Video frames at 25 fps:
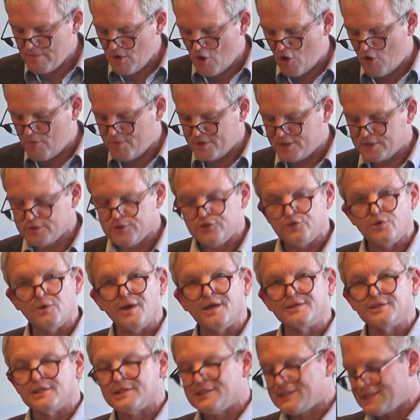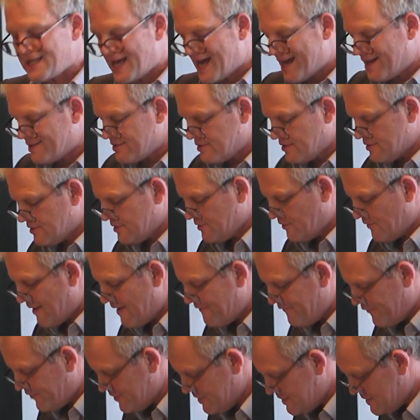moment you understand the
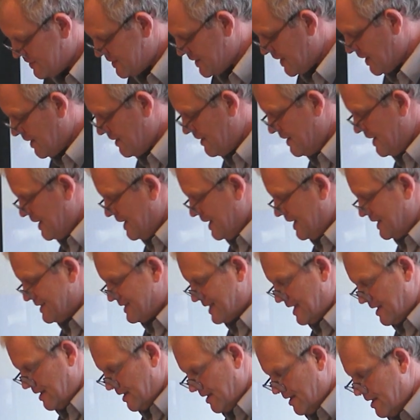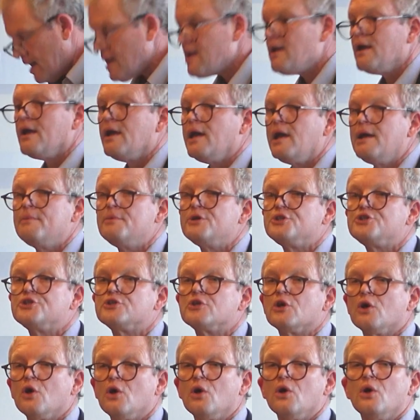referencing, its
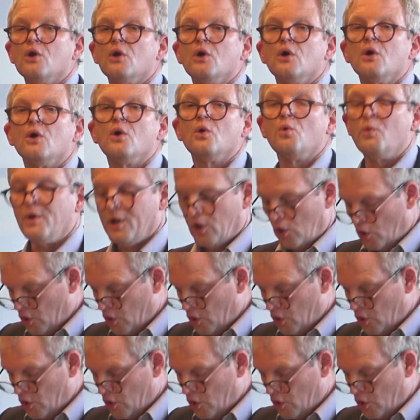image will